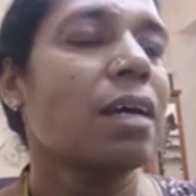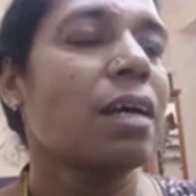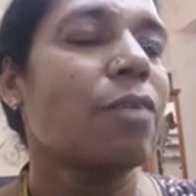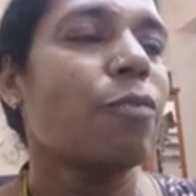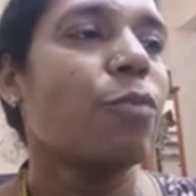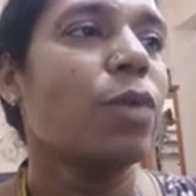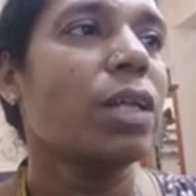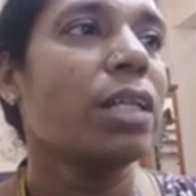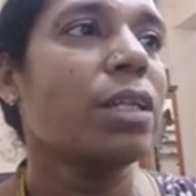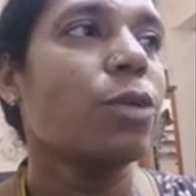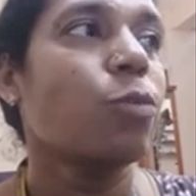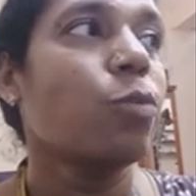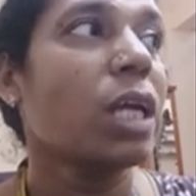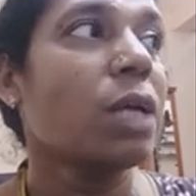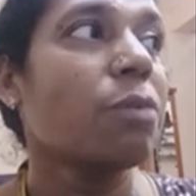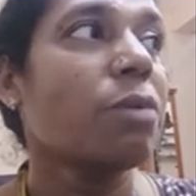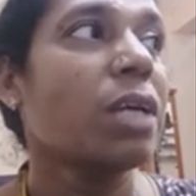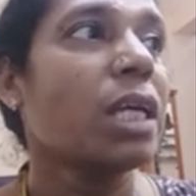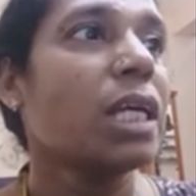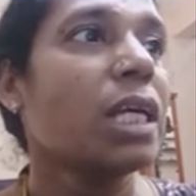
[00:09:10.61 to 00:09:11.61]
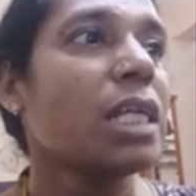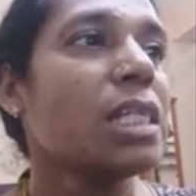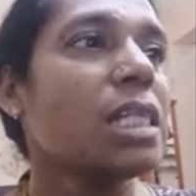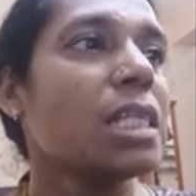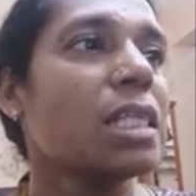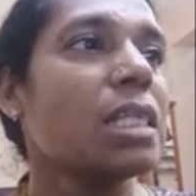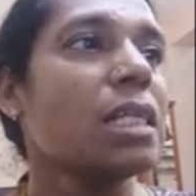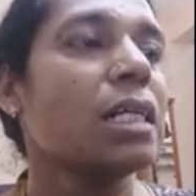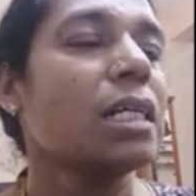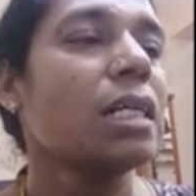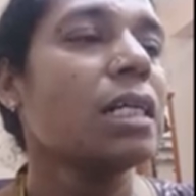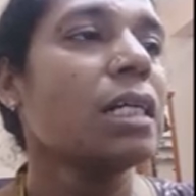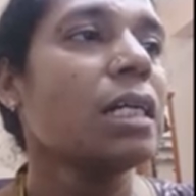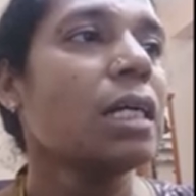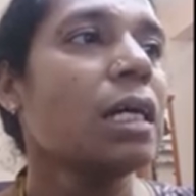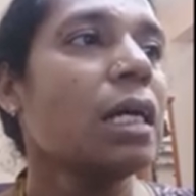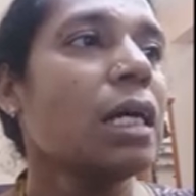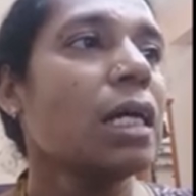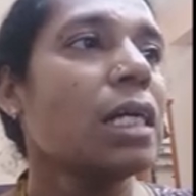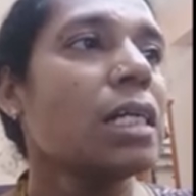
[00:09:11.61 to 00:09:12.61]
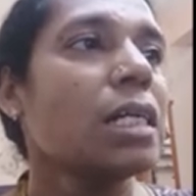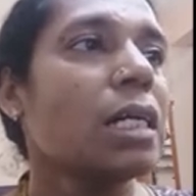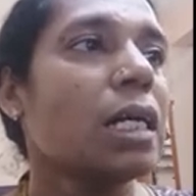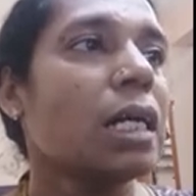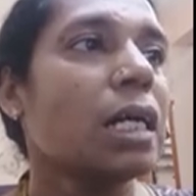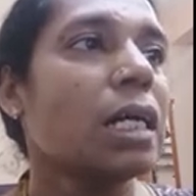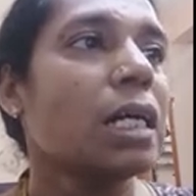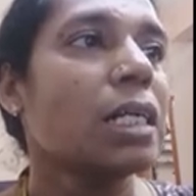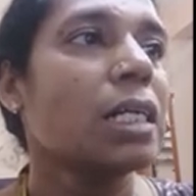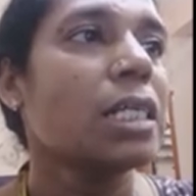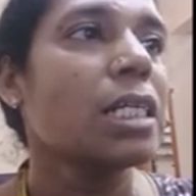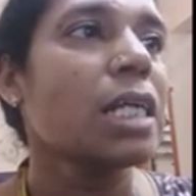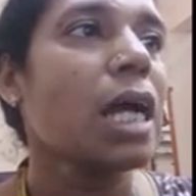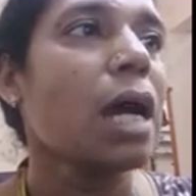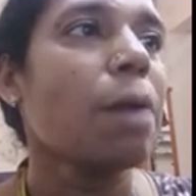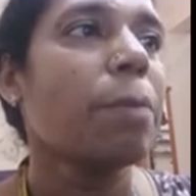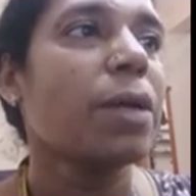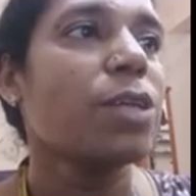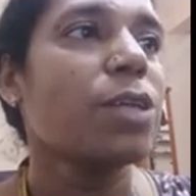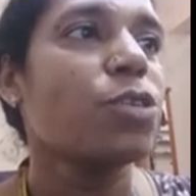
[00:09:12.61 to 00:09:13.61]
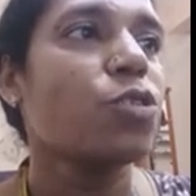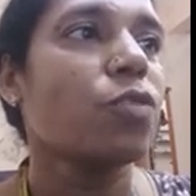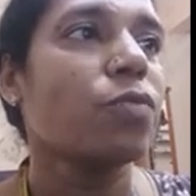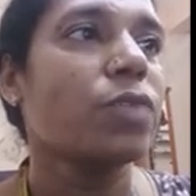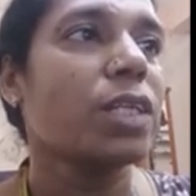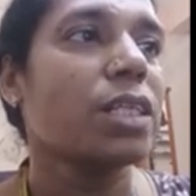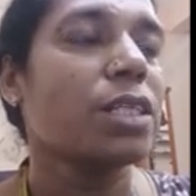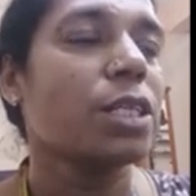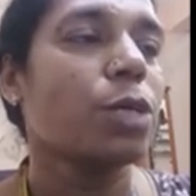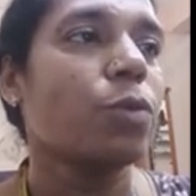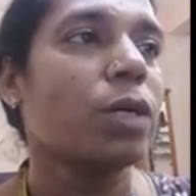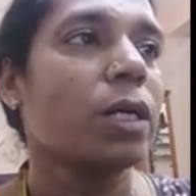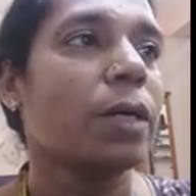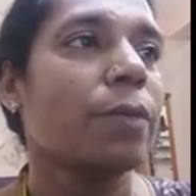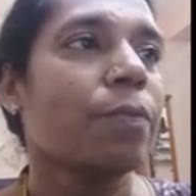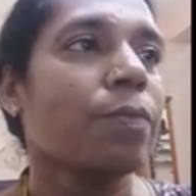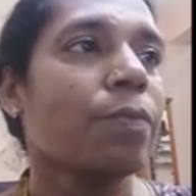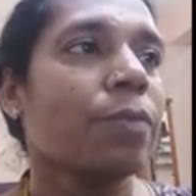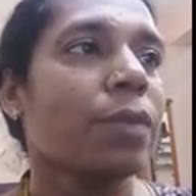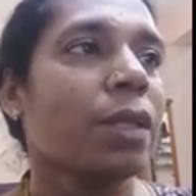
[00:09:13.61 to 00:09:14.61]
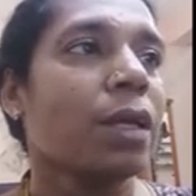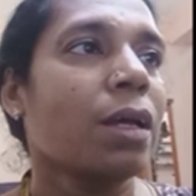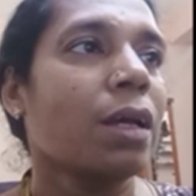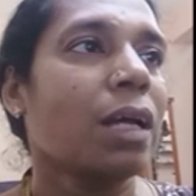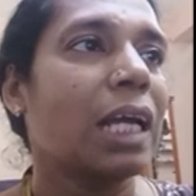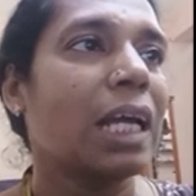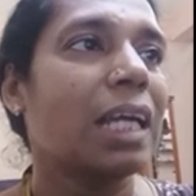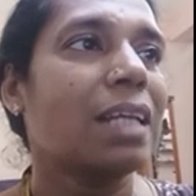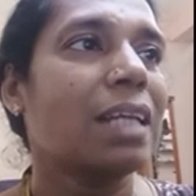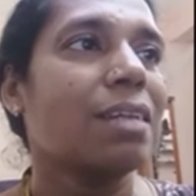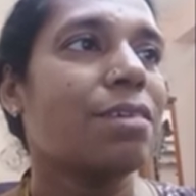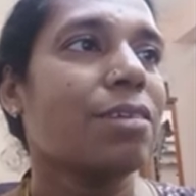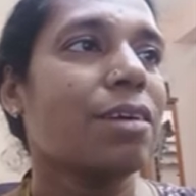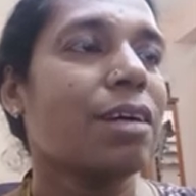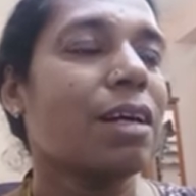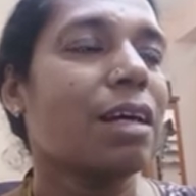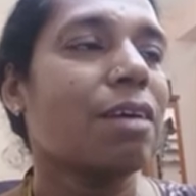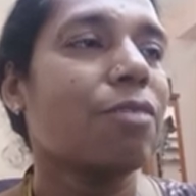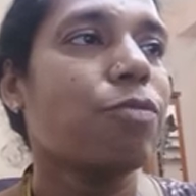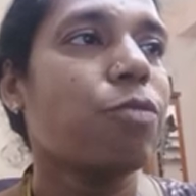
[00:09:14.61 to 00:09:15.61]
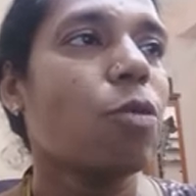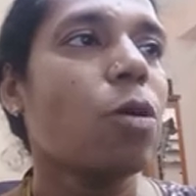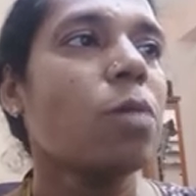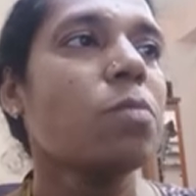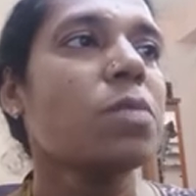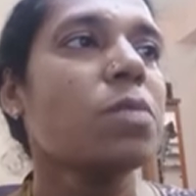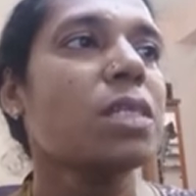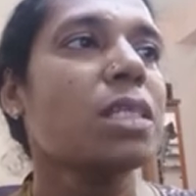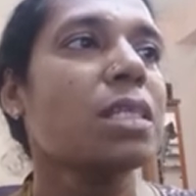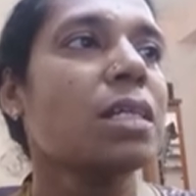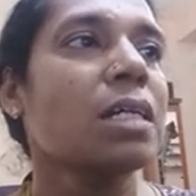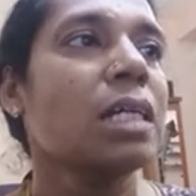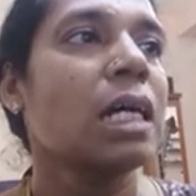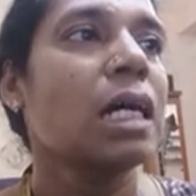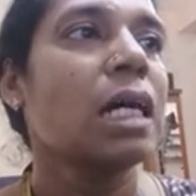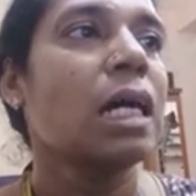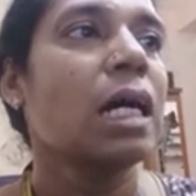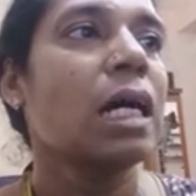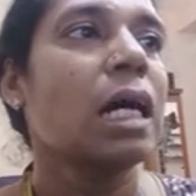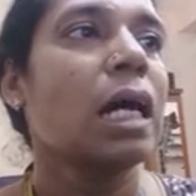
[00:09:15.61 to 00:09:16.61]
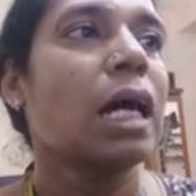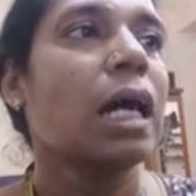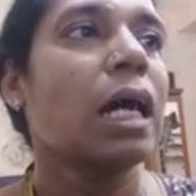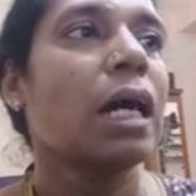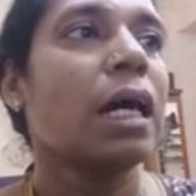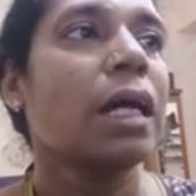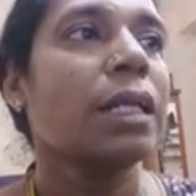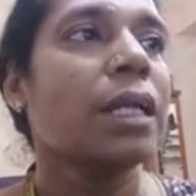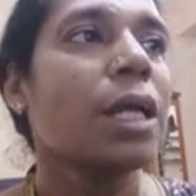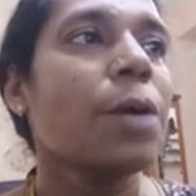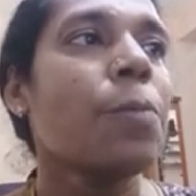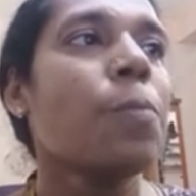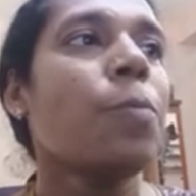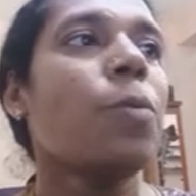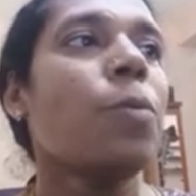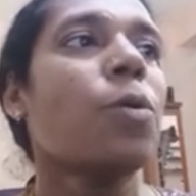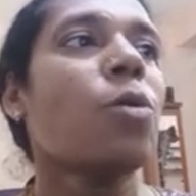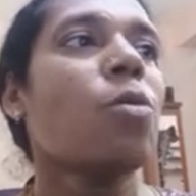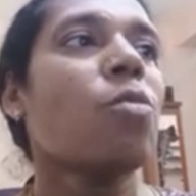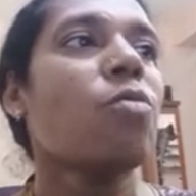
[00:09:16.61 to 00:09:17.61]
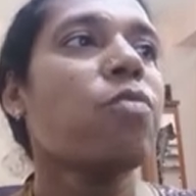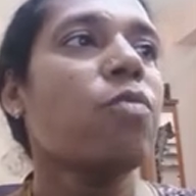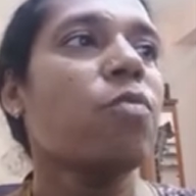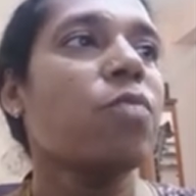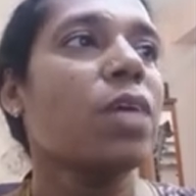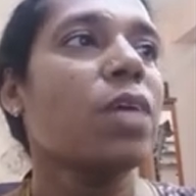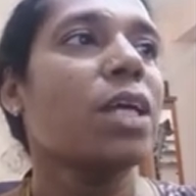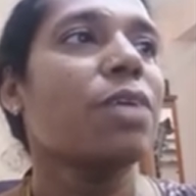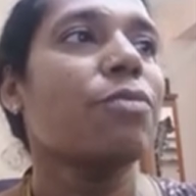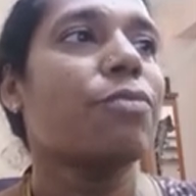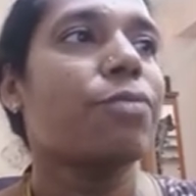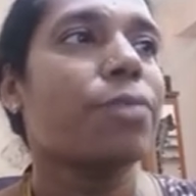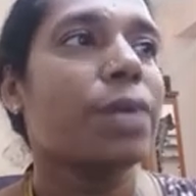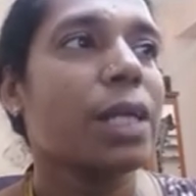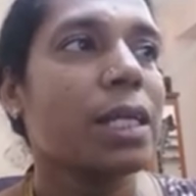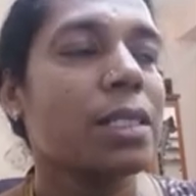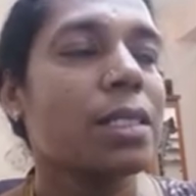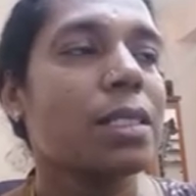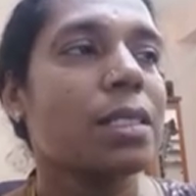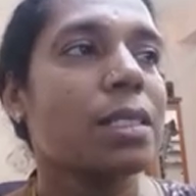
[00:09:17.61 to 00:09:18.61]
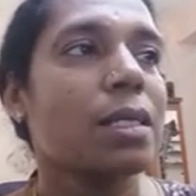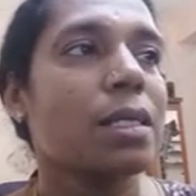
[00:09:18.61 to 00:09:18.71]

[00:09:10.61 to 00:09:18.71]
When the wave hits the sharp edge of the tower, it forms a number of wavefronts.